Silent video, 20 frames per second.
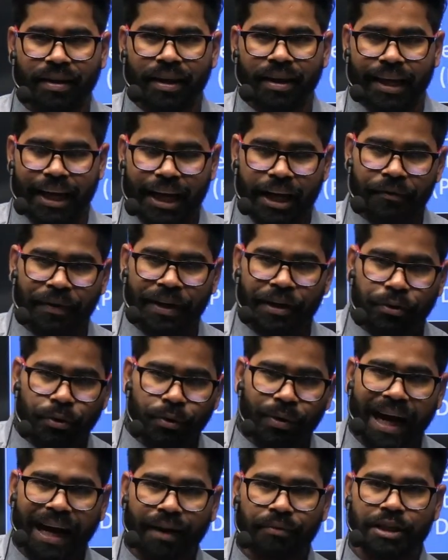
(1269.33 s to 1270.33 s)
Here we do
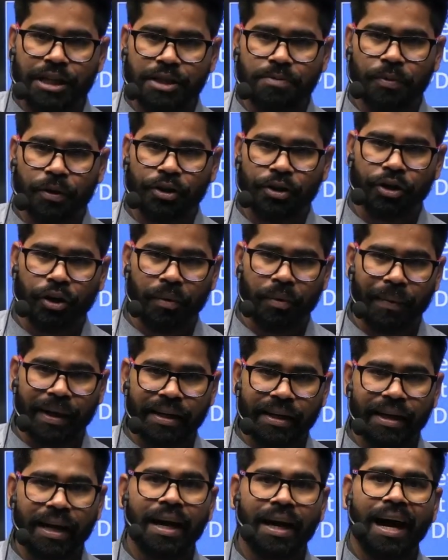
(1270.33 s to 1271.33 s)
have this
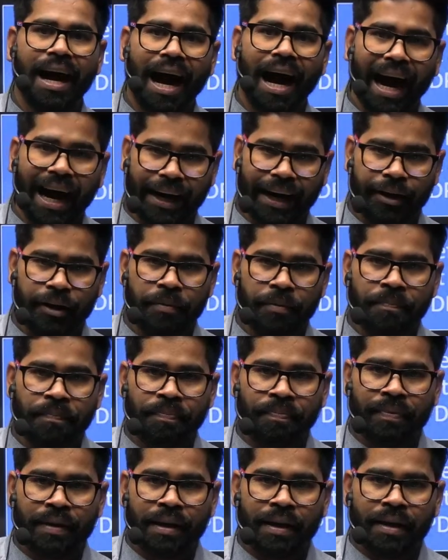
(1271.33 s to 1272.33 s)
procurement, and
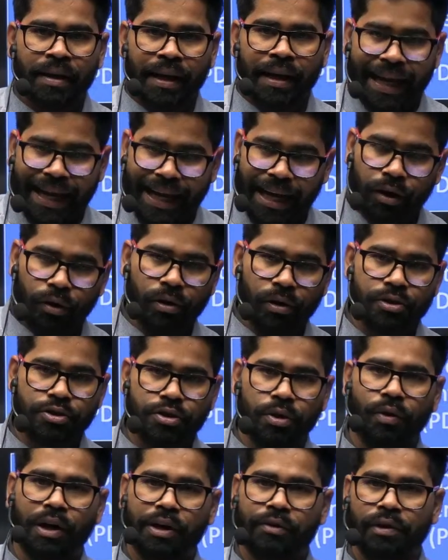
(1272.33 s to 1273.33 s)
here also
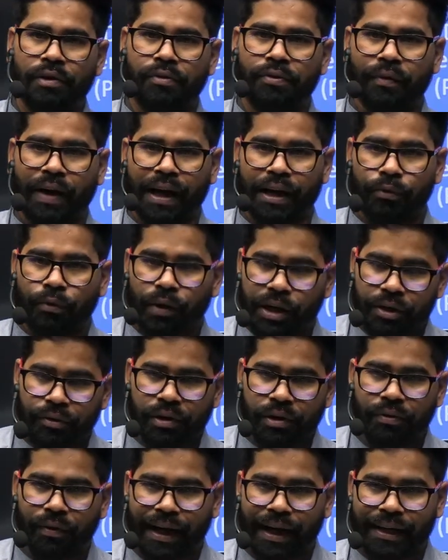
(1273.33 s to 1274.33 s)
what you
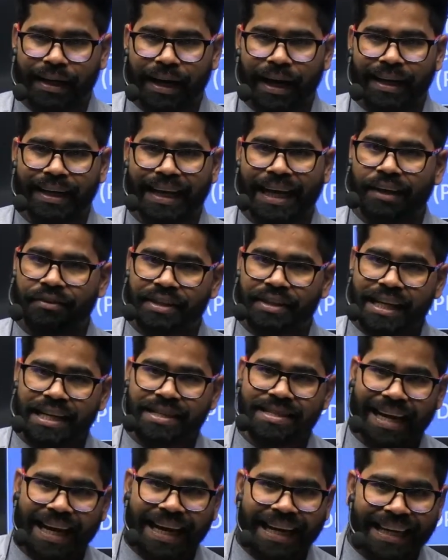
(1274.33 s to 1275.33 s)
will find that if there
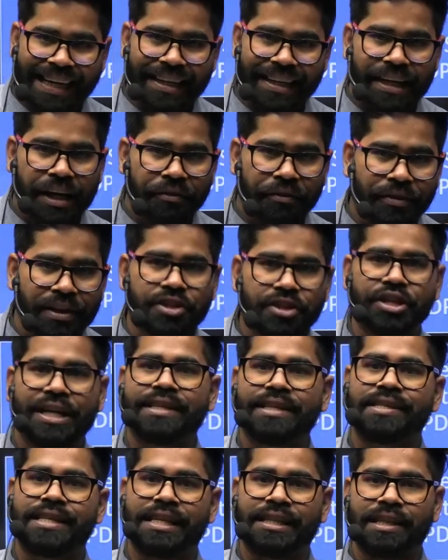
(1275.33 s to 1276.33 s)
is any
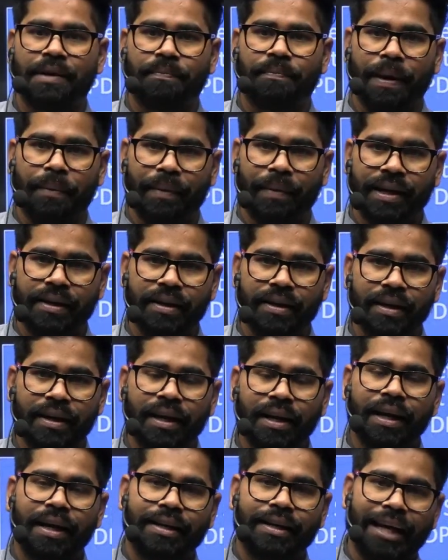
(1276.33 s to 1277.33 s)
deficiency in the payment,
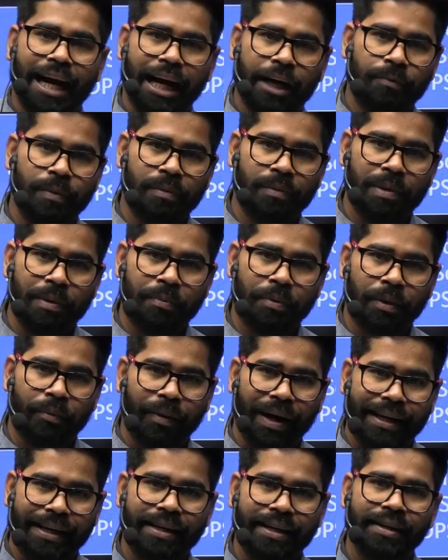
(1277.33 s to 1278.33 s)
that will be
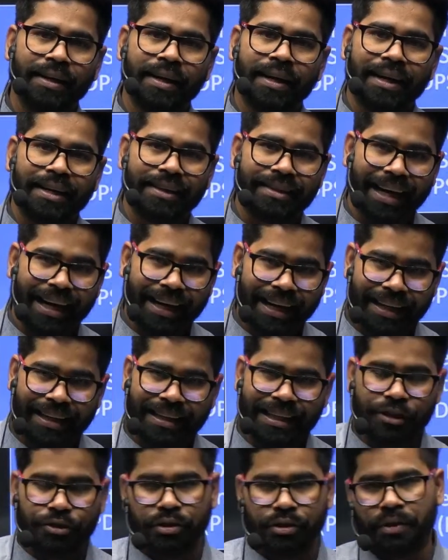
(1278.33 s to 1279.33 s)
provided
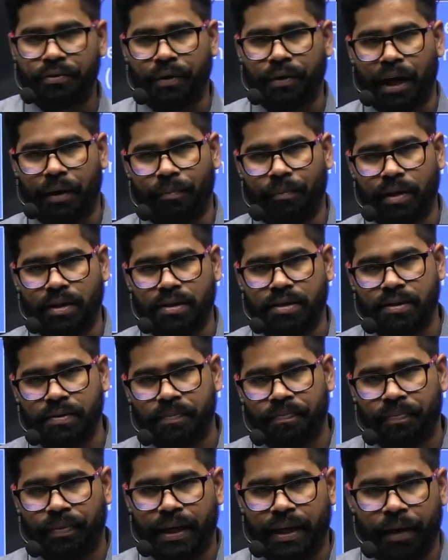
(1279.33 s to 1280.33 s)
directly to the farmers.
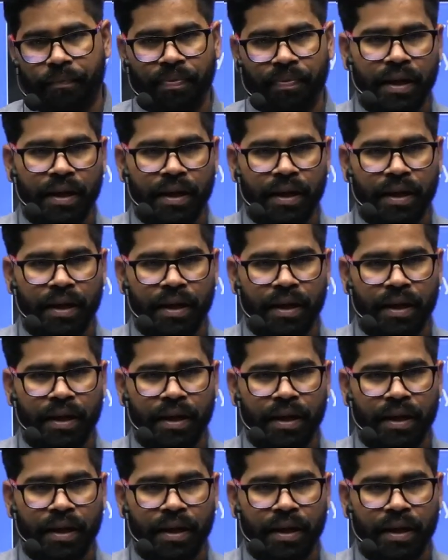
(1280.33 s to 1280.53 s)
Yeah.